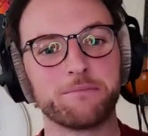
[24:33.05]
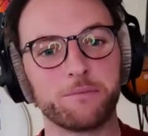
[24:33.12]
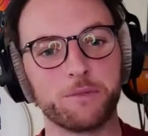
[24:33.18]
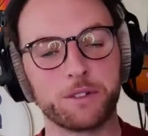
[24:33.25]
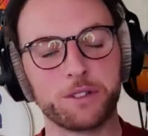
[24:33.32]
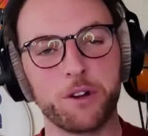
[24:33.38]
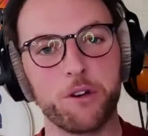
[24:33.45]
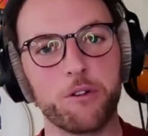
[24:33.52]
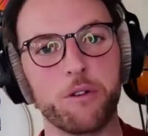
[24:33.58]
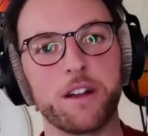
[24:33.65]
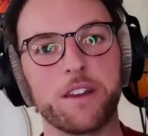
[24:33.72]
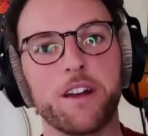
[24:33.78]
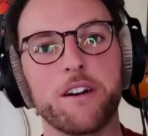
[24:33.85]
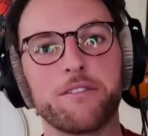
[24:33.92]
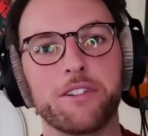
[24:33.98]
would go
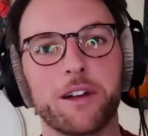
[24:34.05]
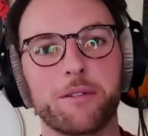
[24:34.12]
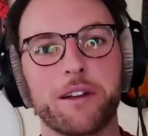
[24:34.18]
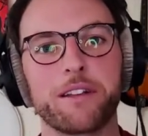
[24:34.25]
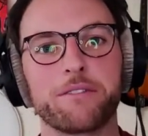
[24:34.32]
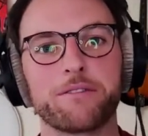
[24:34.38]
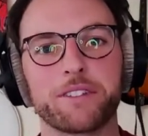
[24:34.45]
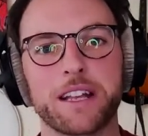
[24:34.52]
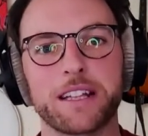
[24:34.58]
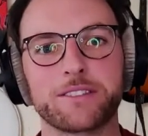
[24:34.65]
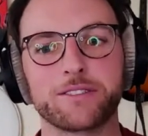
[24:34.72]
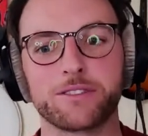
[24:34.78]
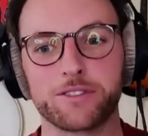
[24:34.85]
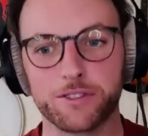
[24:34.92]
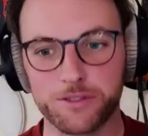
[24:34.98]
an awful long way for that.
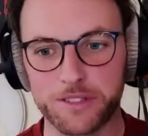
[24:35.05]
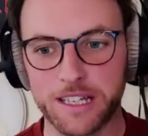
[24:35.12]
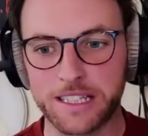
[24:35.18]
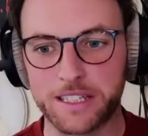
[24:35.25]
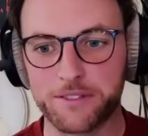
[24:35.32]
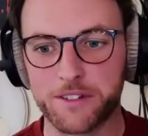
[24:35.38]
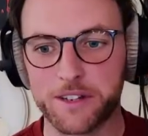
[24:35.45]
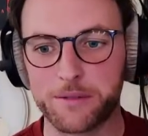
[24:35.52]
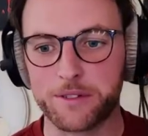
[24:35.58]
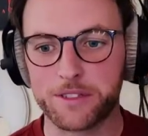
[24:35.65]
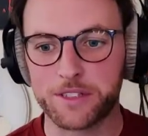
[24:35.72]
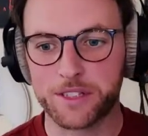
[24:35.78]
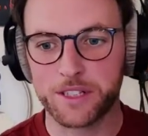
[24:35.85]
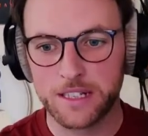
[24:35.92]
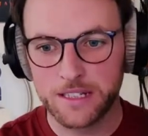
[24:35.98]
So do thank you very much.